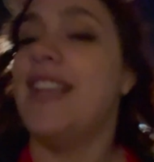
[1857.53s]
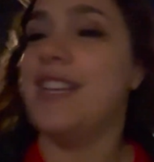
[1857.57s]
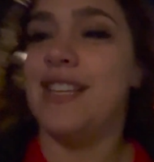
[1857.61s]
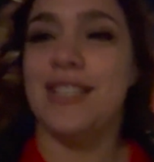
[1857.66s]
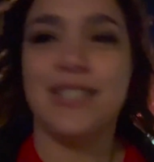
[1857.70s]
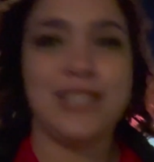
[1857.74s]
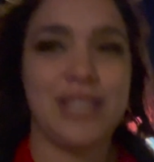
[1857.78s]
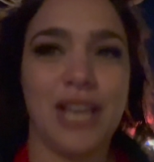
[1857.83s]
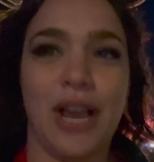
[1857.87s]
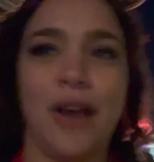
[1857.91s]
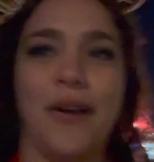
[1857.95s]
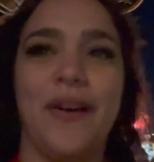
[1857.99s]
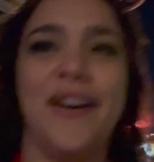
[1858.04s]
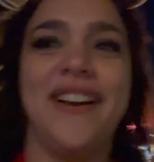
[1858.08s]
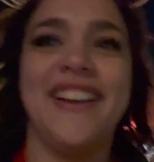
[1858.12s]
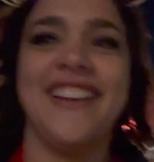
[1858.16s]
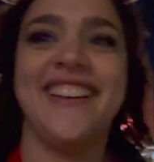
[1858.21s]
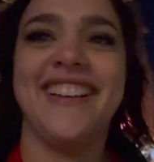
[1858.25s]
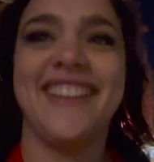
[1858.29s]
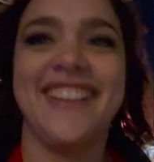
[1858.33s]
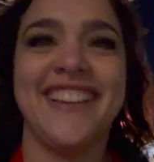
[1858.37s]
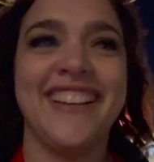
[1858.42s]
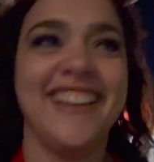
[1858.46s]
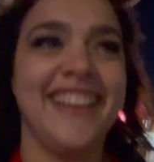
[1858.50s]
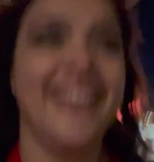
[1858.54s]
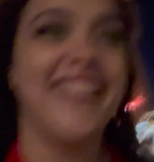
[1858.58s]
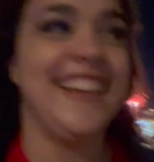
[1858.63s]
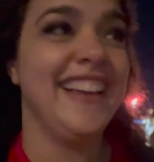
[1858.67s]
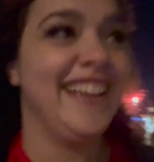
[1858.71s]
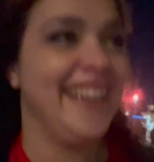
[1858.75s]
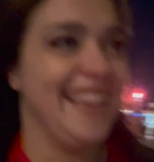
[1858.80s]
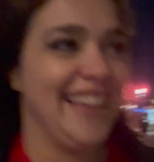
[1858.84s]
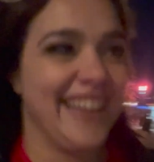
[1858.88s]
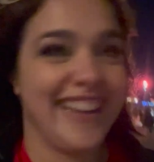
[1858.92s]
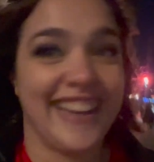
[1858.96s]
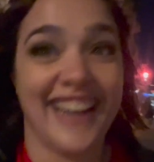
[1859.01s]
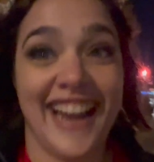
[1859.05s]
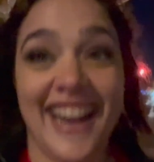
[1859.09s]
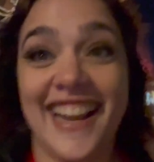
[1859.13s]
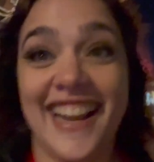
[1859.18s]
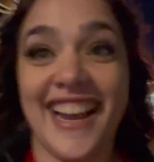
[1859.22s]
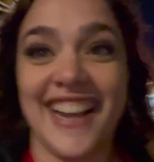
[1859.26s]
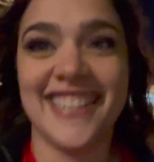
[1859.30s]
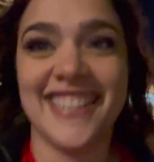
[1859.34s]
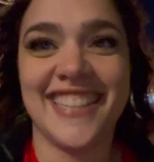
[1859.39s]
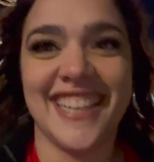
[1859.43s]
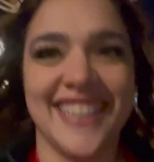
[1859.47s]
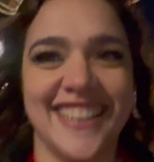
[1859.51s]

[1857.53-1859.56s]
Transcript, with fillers: So, good night, guys.